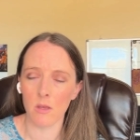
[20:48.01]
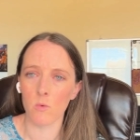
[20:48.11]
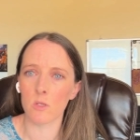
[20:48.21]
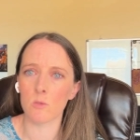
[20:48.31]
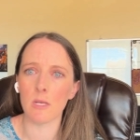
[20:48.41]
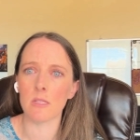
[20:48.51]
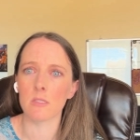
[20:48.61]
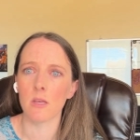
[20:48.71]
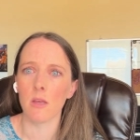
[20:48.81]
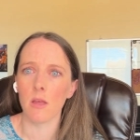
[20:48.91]
which means
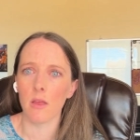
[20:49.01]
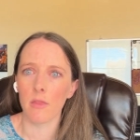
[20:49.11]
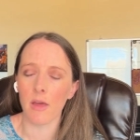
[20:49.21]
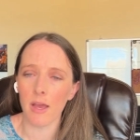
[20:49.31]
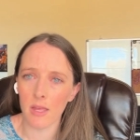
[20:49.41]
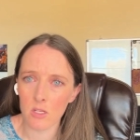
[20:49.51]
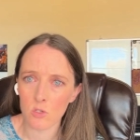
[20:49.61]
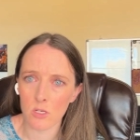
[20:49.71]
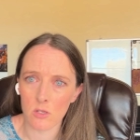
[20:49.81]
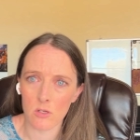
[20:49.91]
the
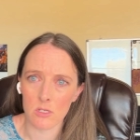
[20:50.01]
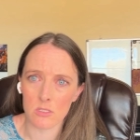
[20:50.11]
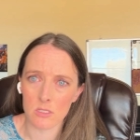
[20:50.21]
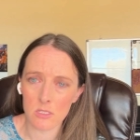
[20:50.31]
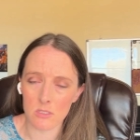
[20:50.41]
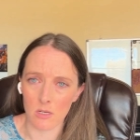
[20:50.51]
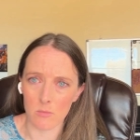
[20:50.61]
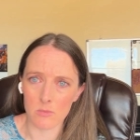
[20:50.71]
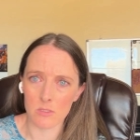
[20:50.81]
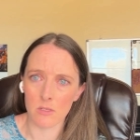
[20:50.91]
intrauterine
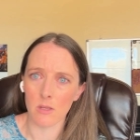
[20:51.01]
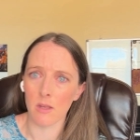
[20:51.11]
systems